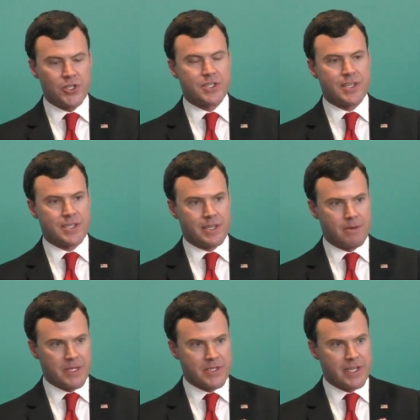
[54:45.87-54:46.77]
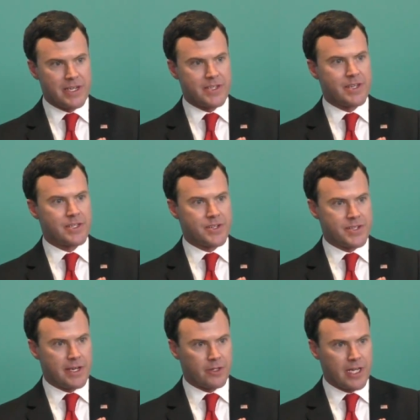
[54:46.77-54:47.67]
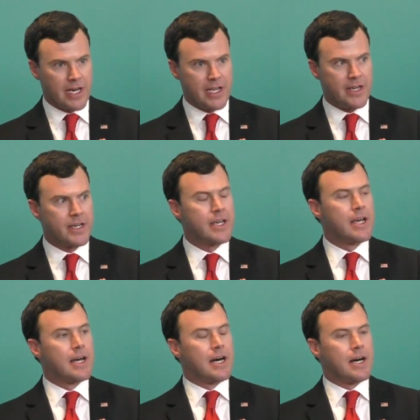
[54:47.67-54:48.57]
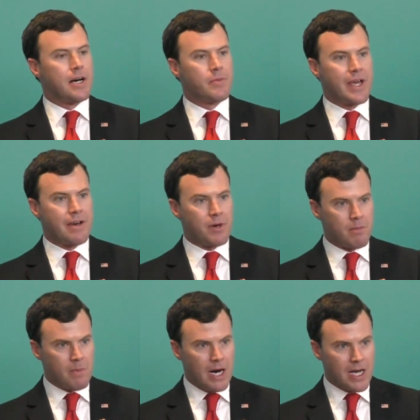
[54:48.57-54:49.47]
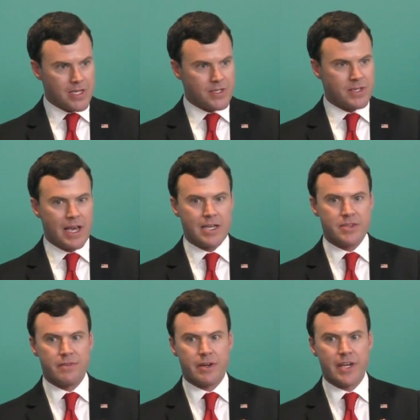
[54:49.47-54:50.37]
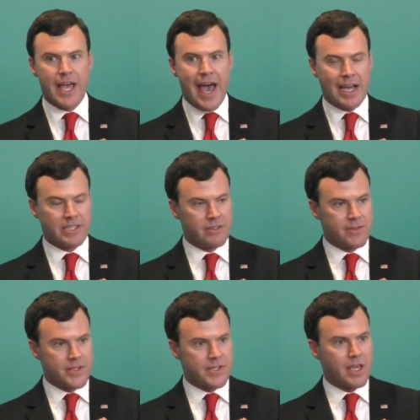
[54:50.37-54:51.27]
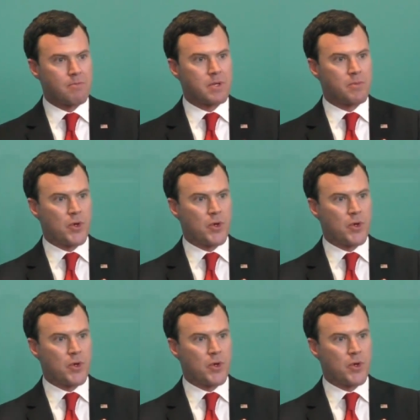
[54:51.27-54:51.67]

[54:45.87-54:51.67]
just the Islamic State, it's not just Al Qaeda. Um, you have Hamas has a very active incitement